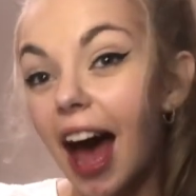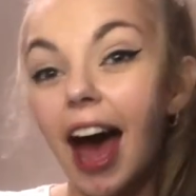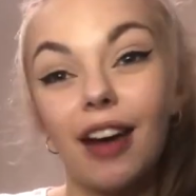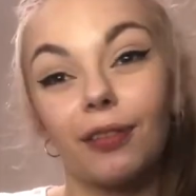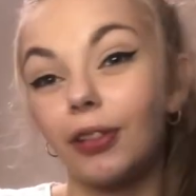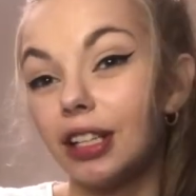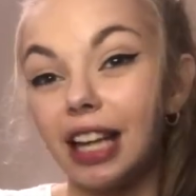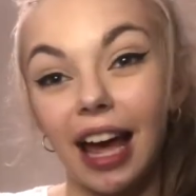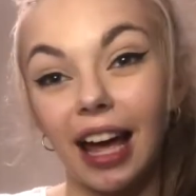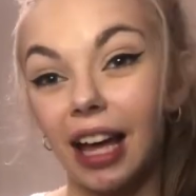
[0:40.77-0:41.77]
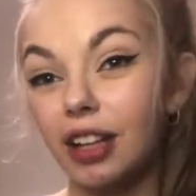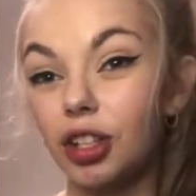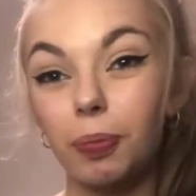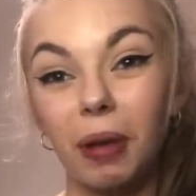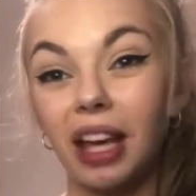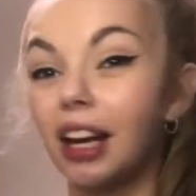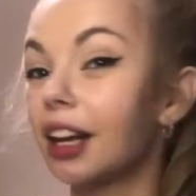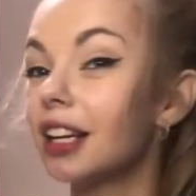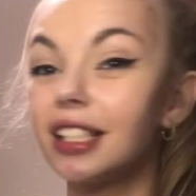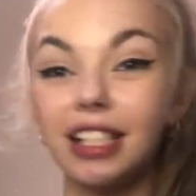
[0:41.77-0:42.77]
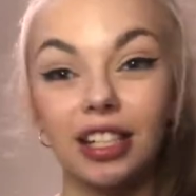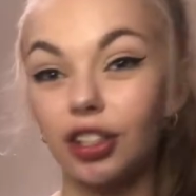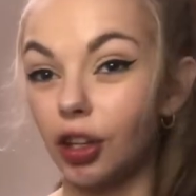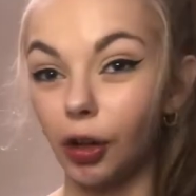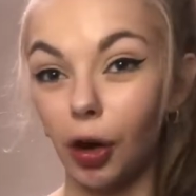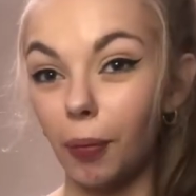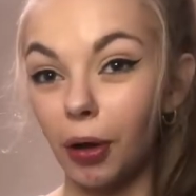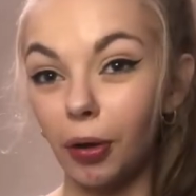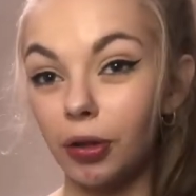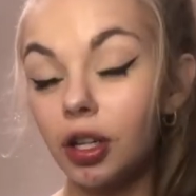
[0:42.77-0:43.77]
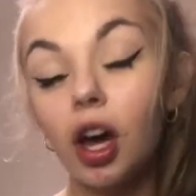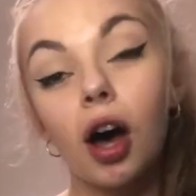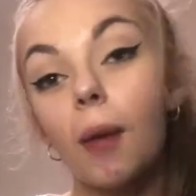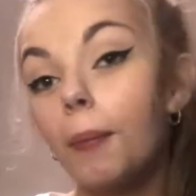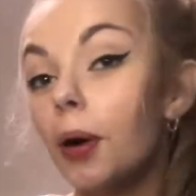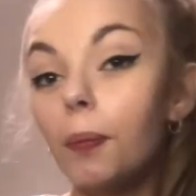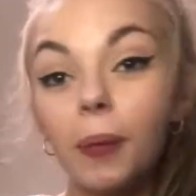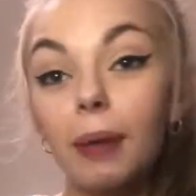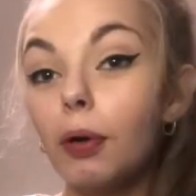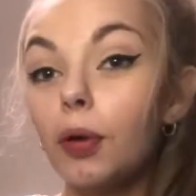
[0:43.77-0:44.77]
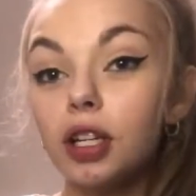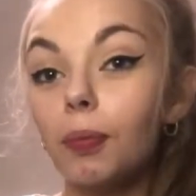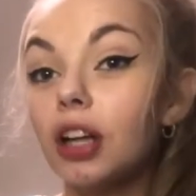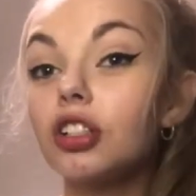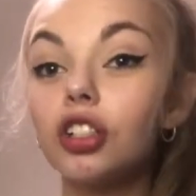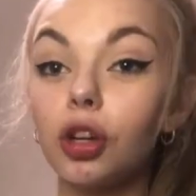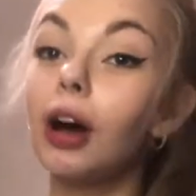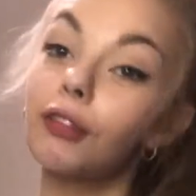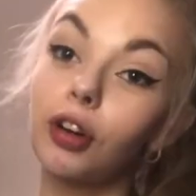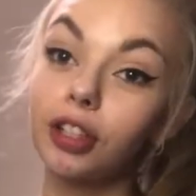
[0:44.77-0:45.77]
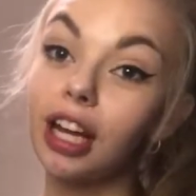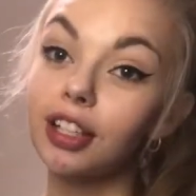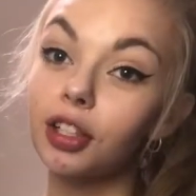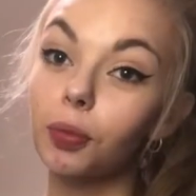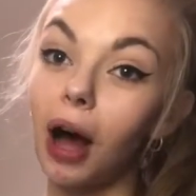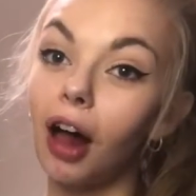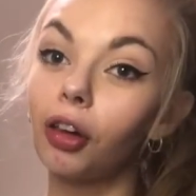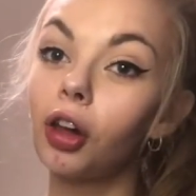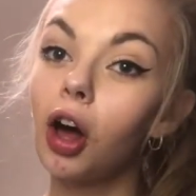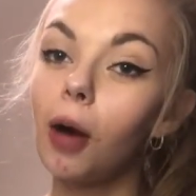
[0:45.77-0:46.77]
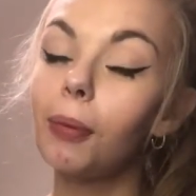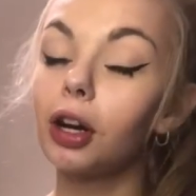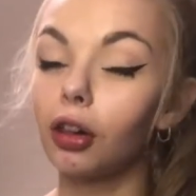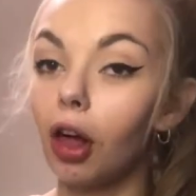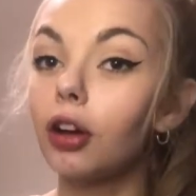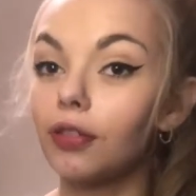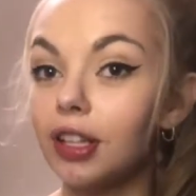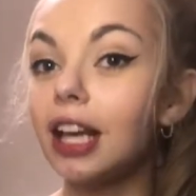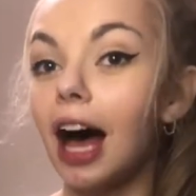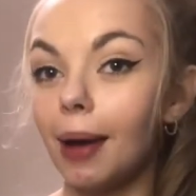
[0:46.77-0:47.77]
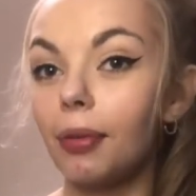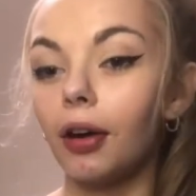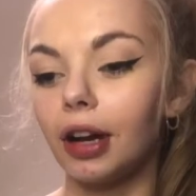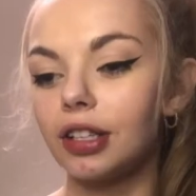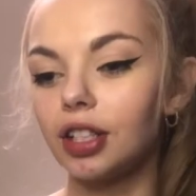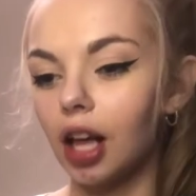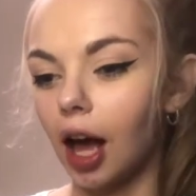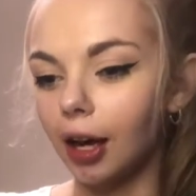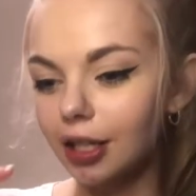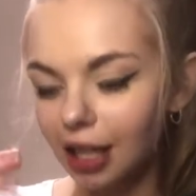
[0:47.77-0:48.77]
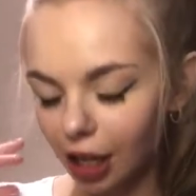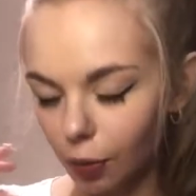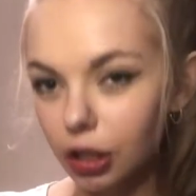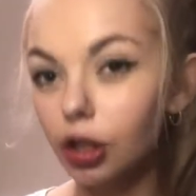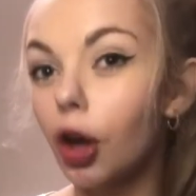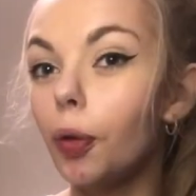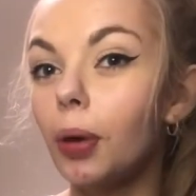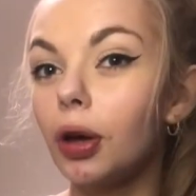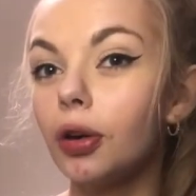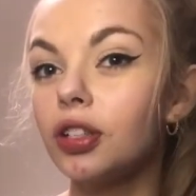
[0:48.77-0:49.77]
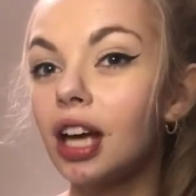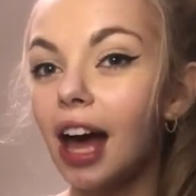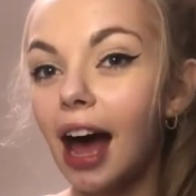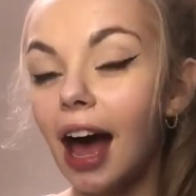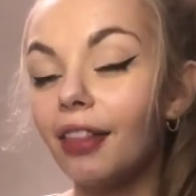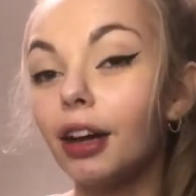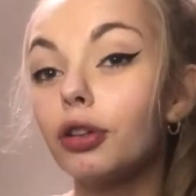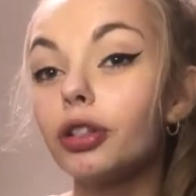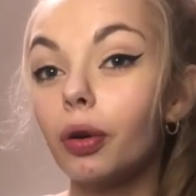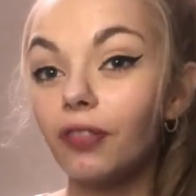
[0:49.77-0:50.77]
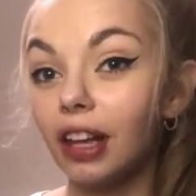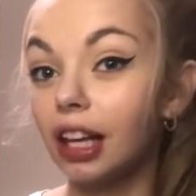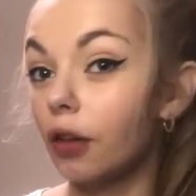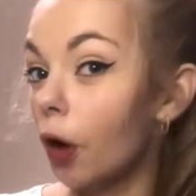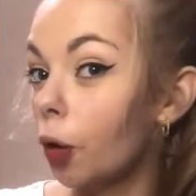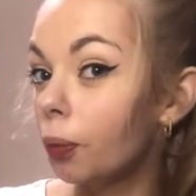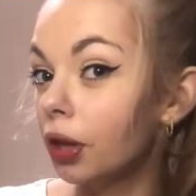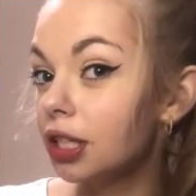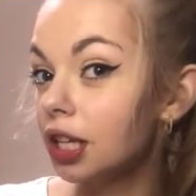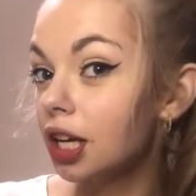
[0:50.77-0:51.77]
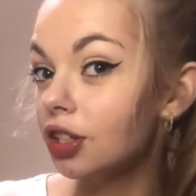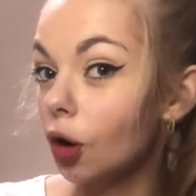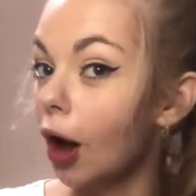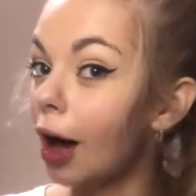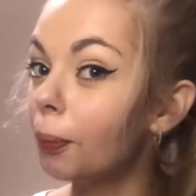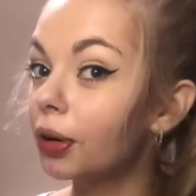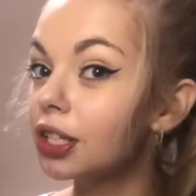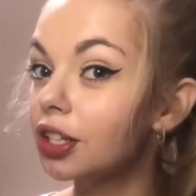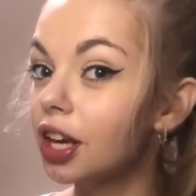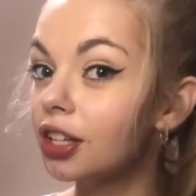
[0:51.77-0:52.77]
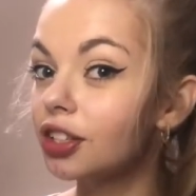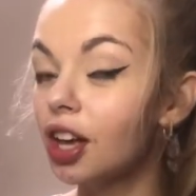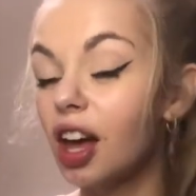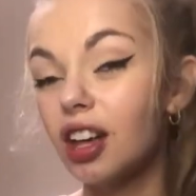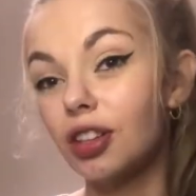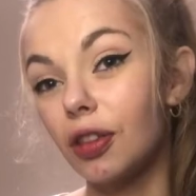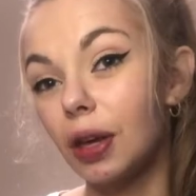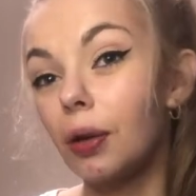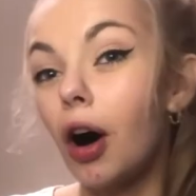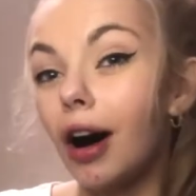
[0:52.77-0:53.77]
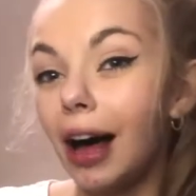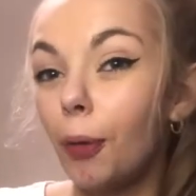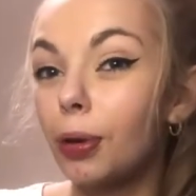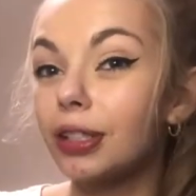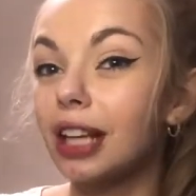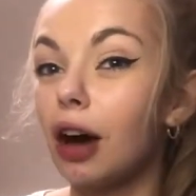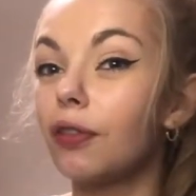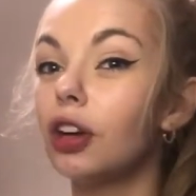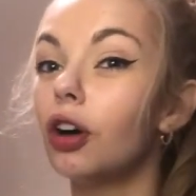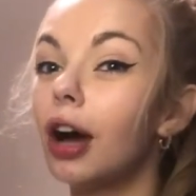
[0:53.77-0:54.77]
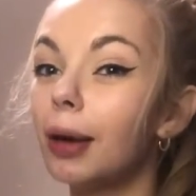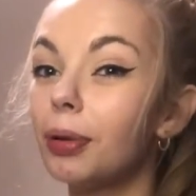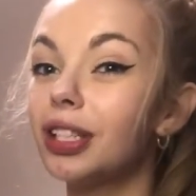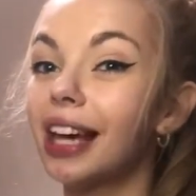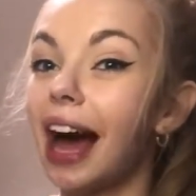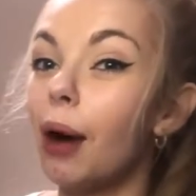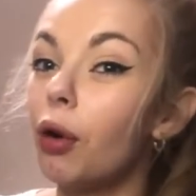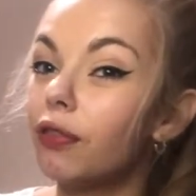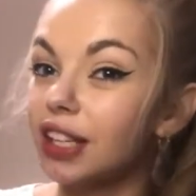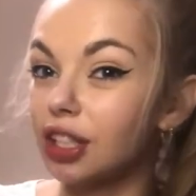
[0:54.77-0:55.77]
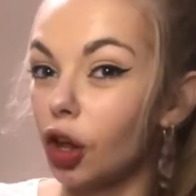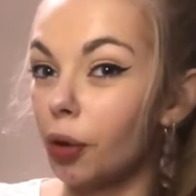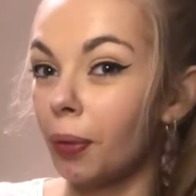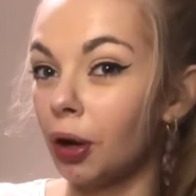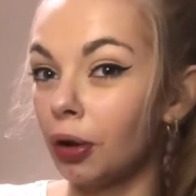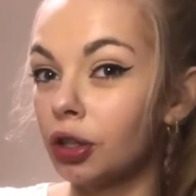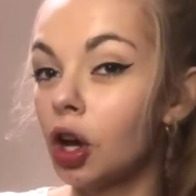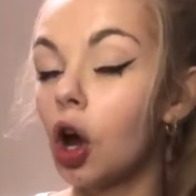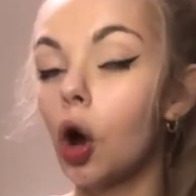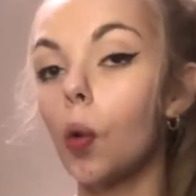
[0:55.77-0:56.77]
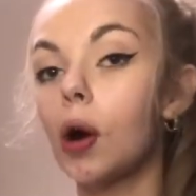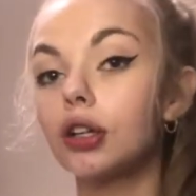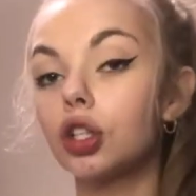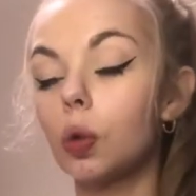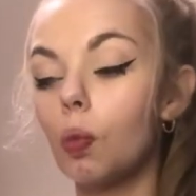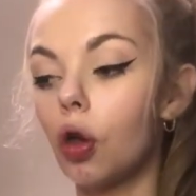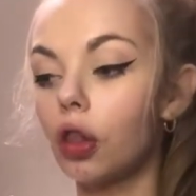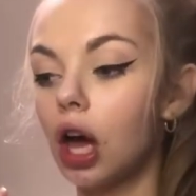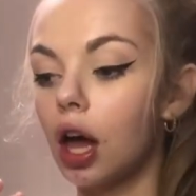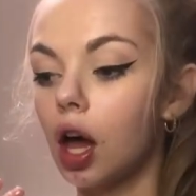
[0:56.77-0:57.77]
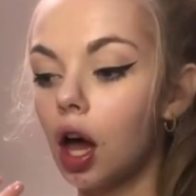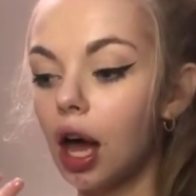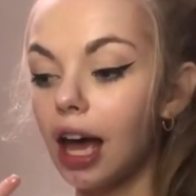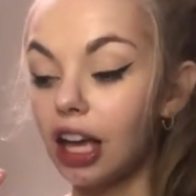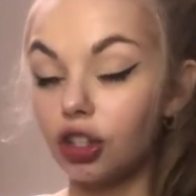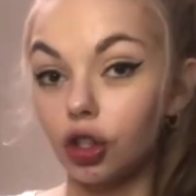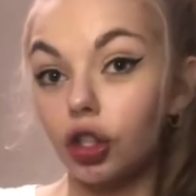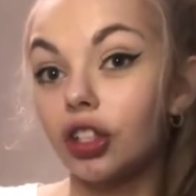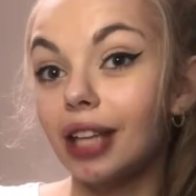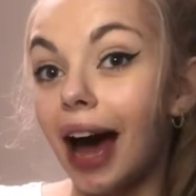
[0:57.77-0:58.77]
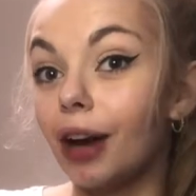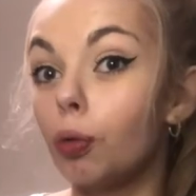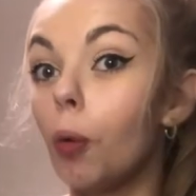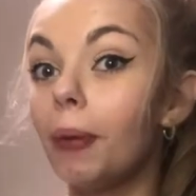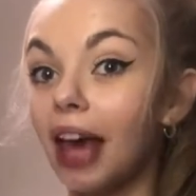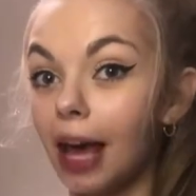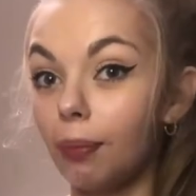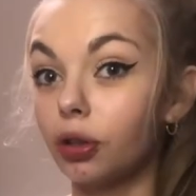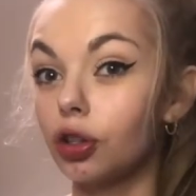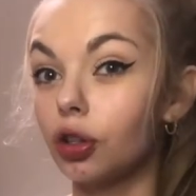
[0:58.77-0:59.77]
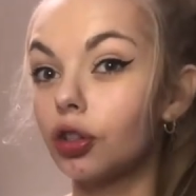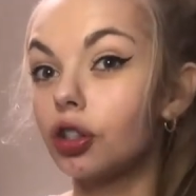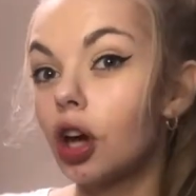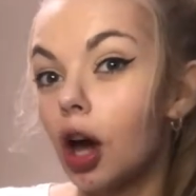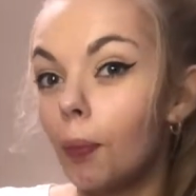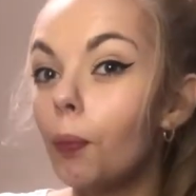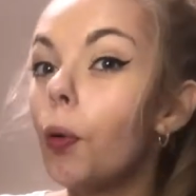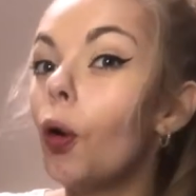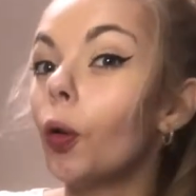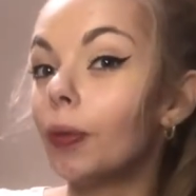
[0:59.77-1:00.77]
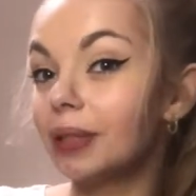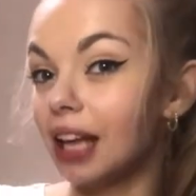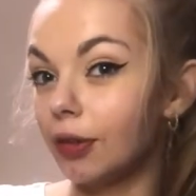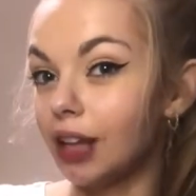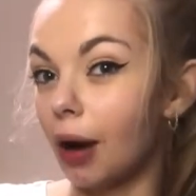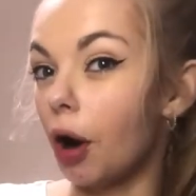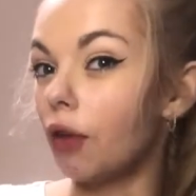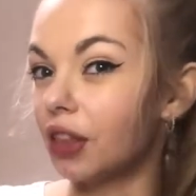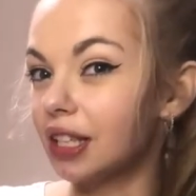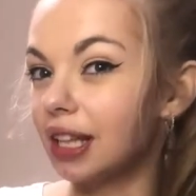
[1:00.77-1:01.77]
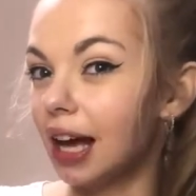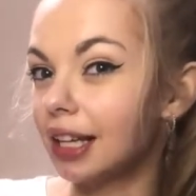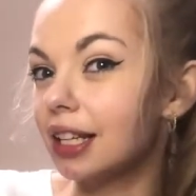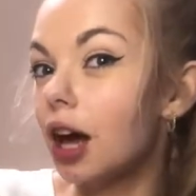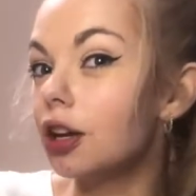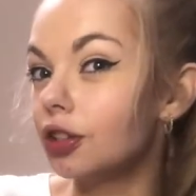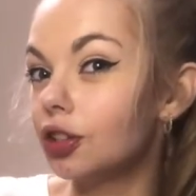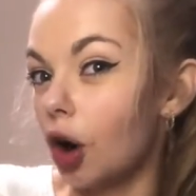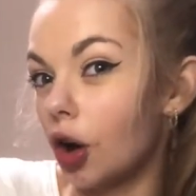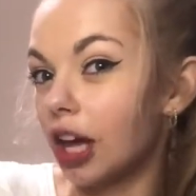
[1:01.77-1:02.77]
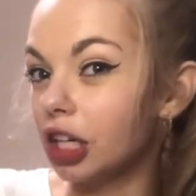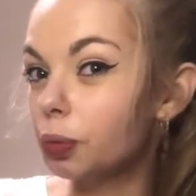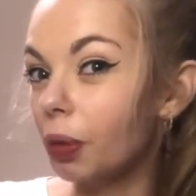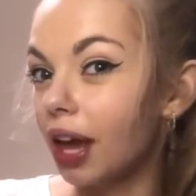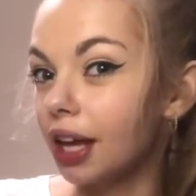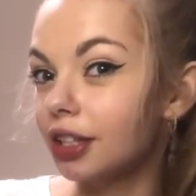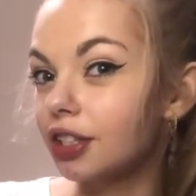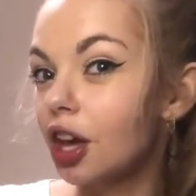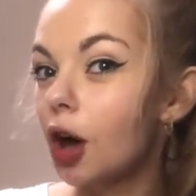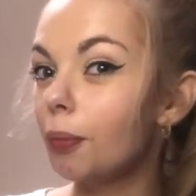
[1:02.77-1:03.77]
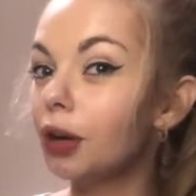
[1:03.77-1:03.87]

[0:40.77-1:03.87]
every day just being in a consistent low mood. But people with depression do have good days as well, but a lot of the time there is a continuous low mood and then also a feeling of hopelessness or helplessness, so that you can't help yourself, you're not able to get out of this low mood, whereas someone that is just sad will be able to just pull themselves out of this darkish place. But